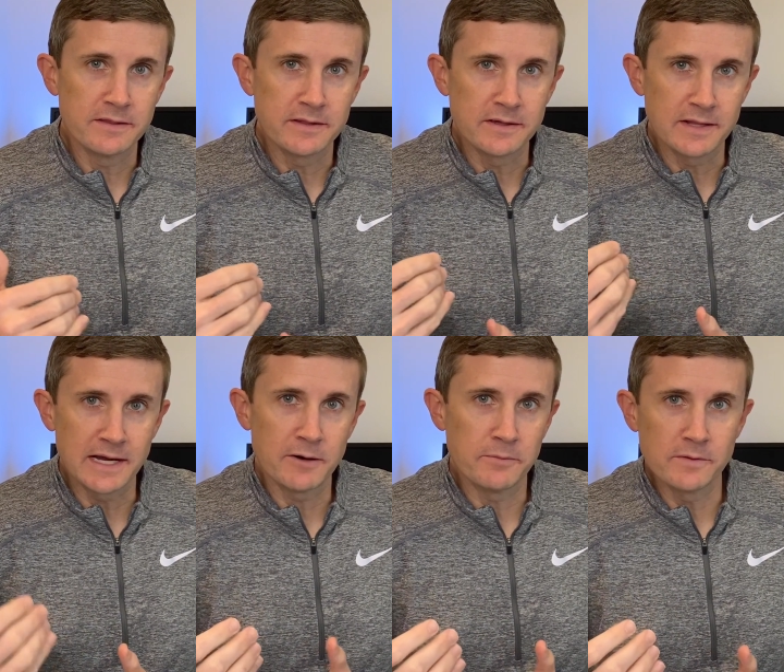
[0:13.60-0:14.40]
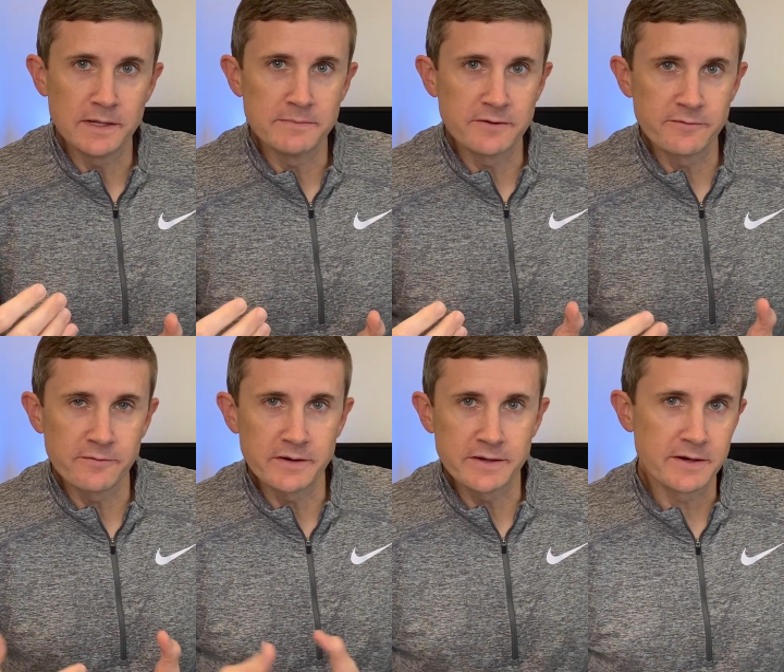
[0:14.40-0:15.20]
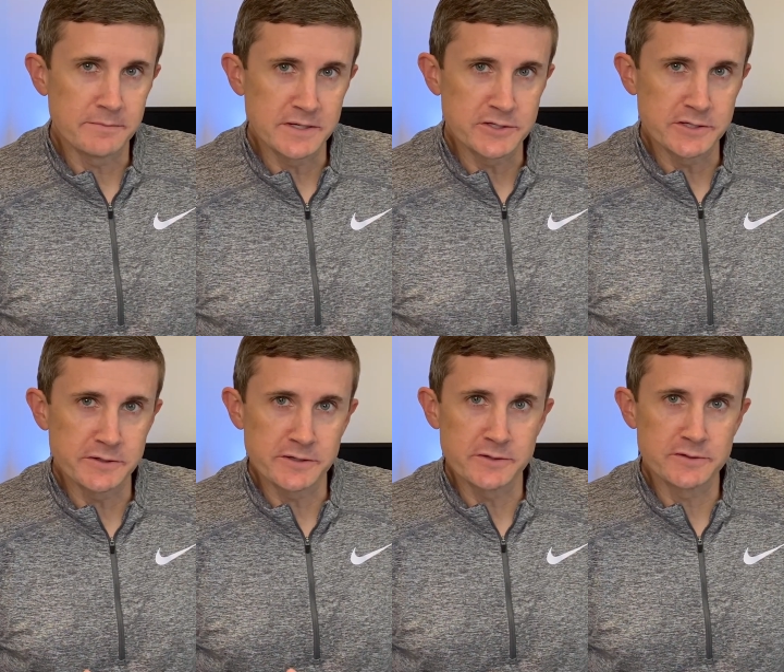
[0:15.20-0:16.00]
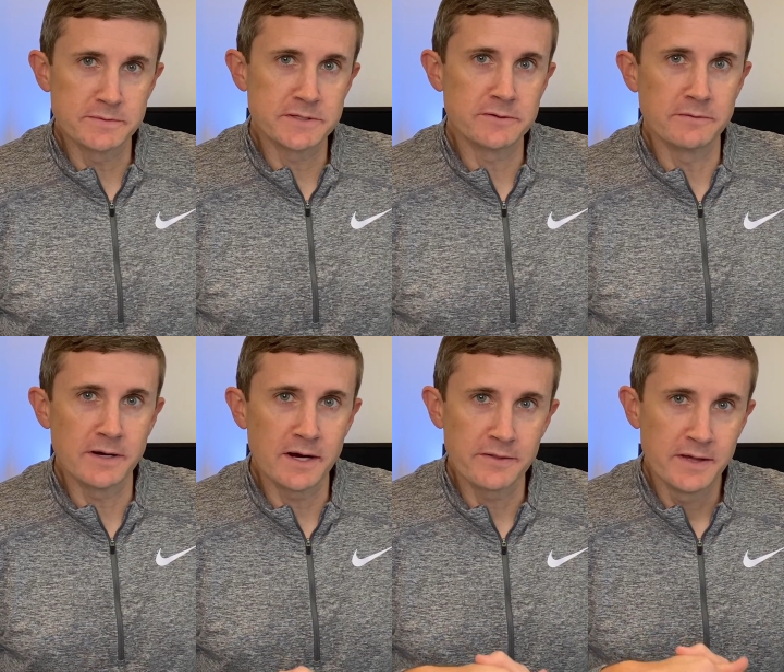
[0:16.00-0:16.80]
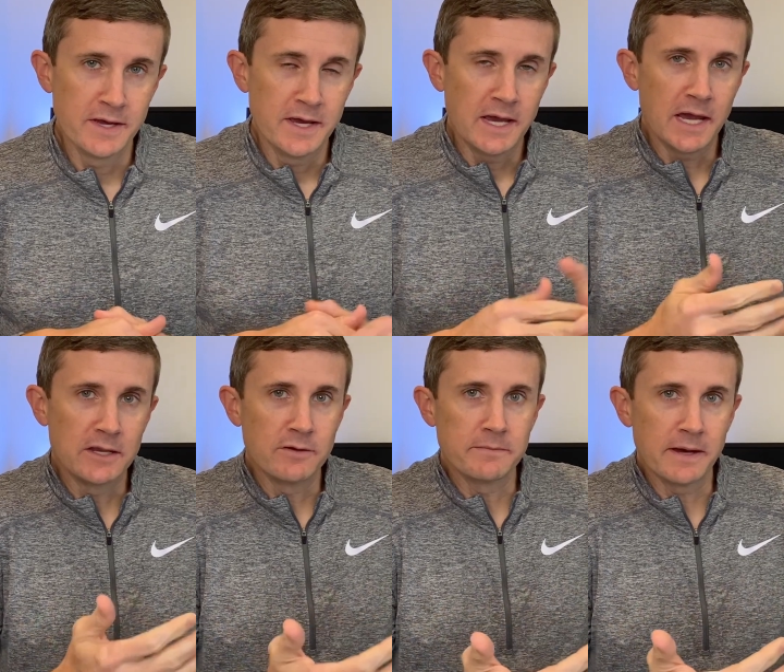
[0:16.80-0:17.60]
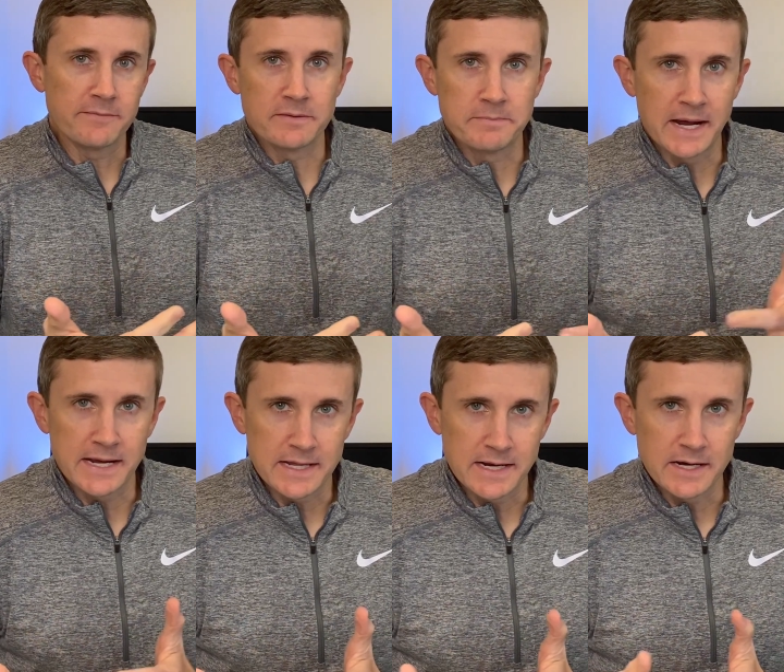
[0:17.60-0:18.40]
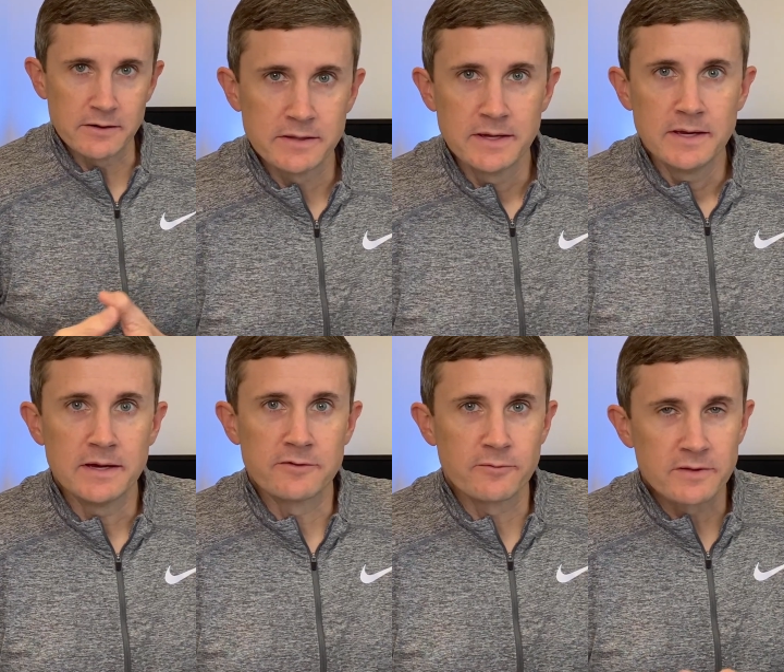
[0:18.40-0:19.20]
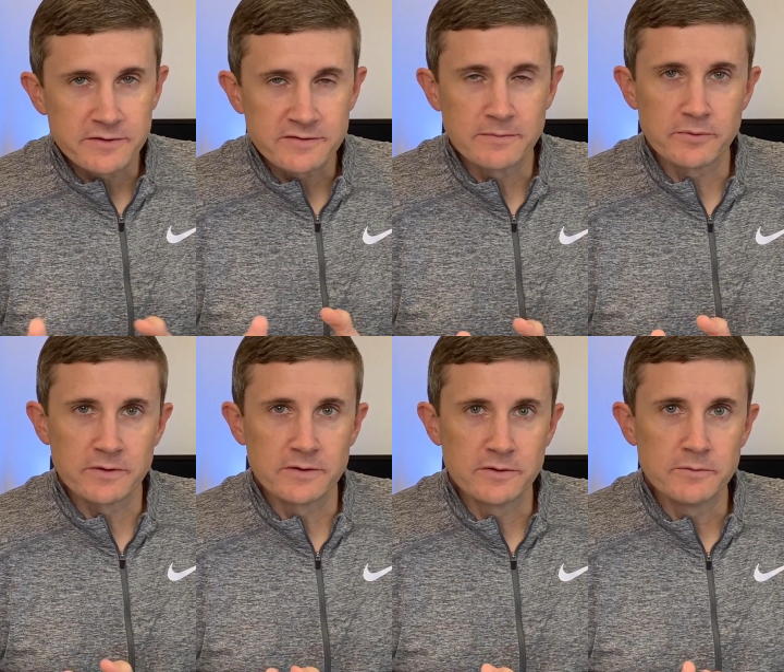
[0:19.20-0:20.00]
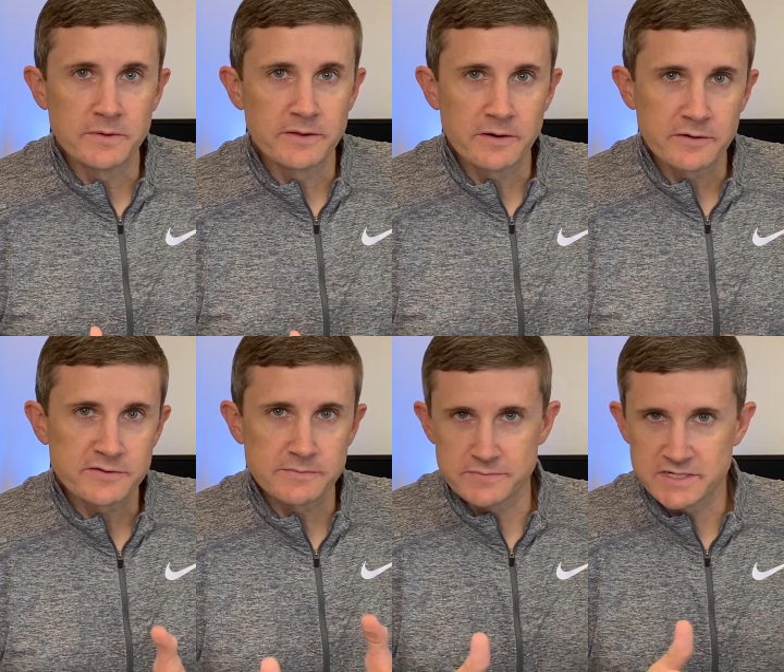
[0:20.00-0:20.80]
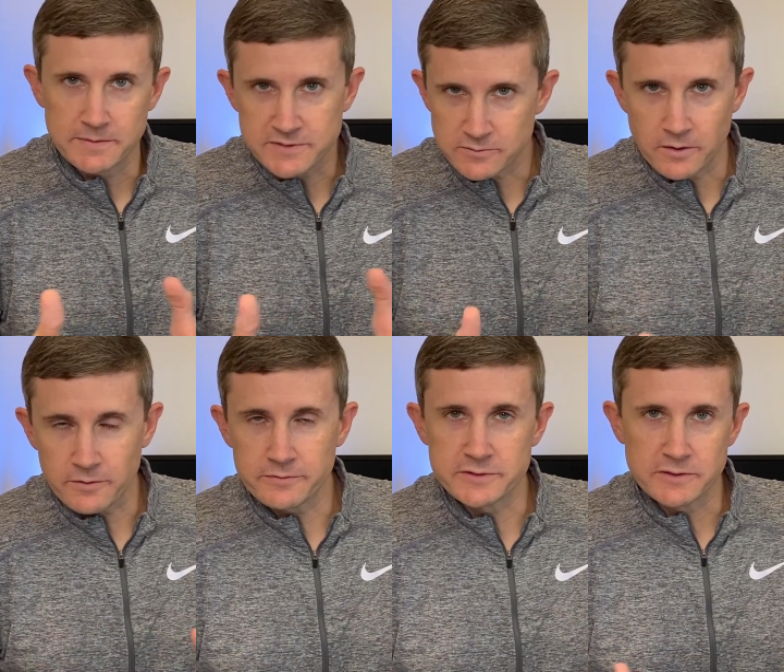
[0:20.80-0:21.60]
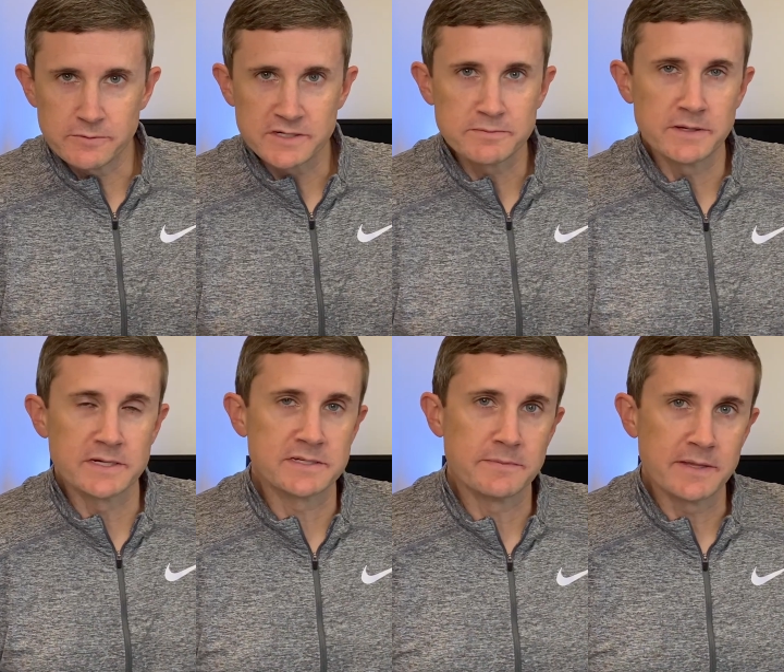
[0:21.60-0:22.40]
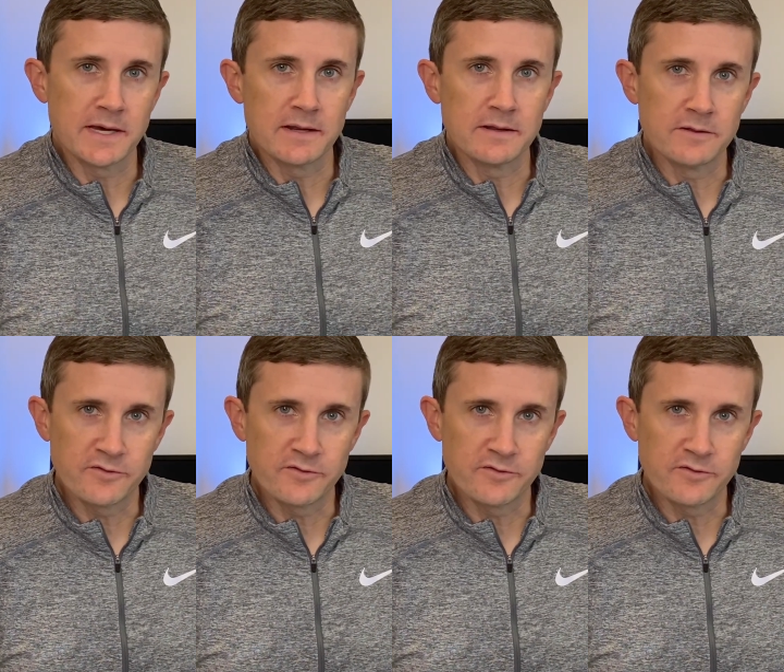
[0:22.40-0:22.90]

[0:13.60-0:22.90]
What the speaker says: the allowable limits for income each year to contribute to a Roth, and you end up having to back it out. It's really simple to do, but there are some steps to walk through, so we'll explain some of that in this